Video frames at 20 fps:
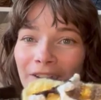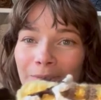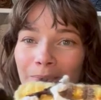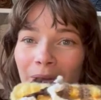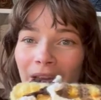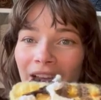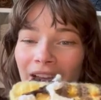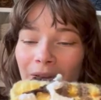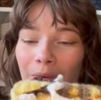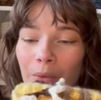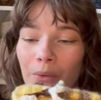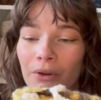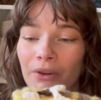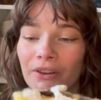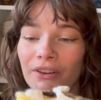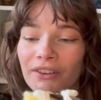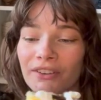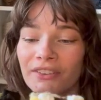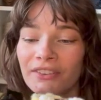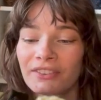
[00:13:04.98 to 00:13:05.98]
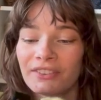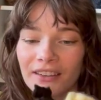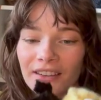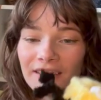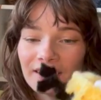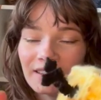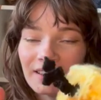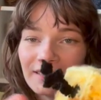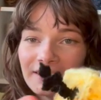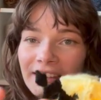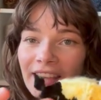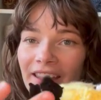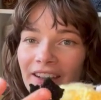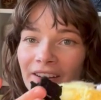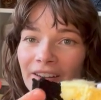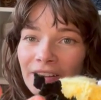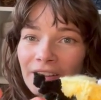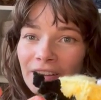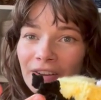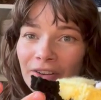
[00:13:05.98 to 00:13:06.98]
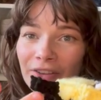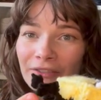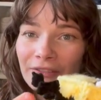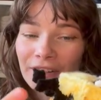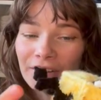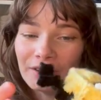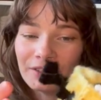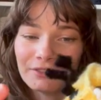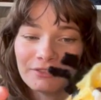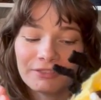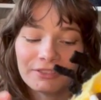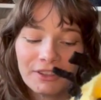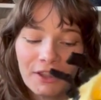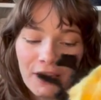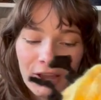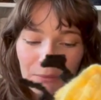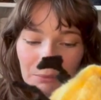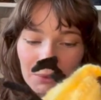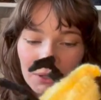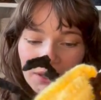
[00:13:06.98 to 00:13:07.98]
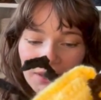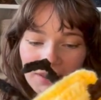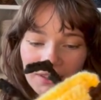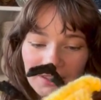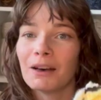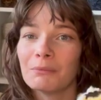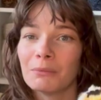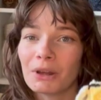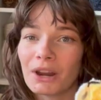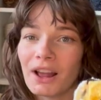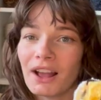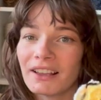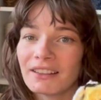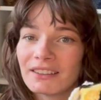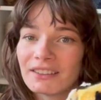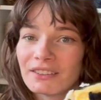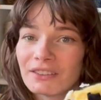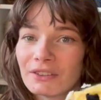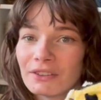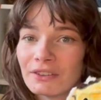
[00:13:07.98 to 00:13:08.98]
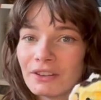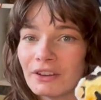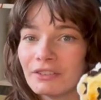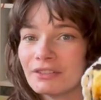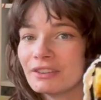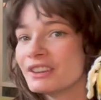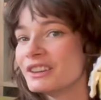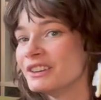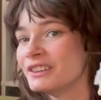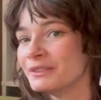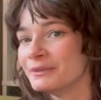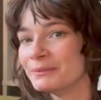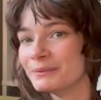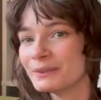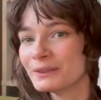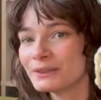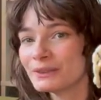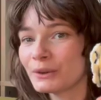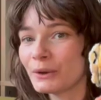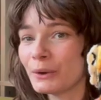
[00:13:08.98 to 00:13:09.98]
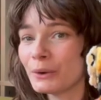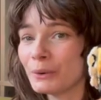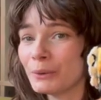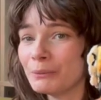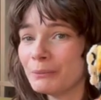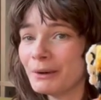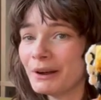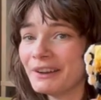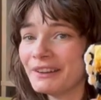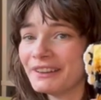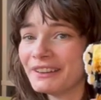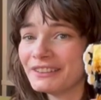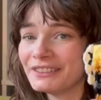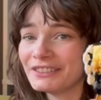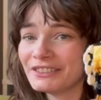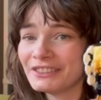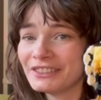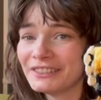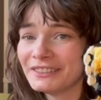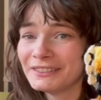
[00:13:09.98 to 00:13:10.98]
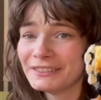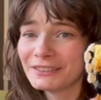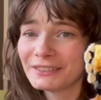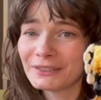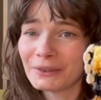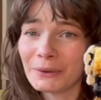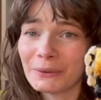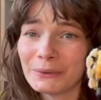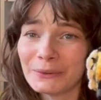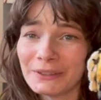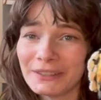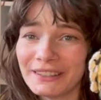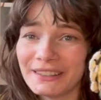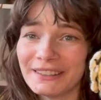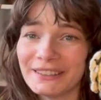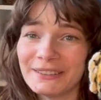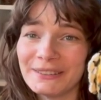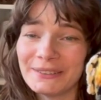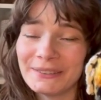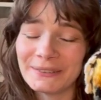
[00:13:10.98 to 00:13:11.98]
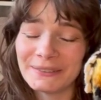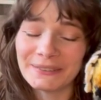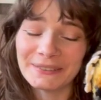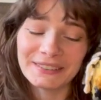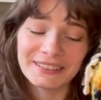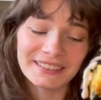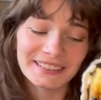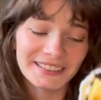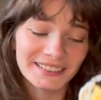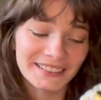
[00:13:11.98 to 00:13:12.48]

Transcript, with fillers: backwards. His antennae are very floppy, but I still love him so much. He's so cute.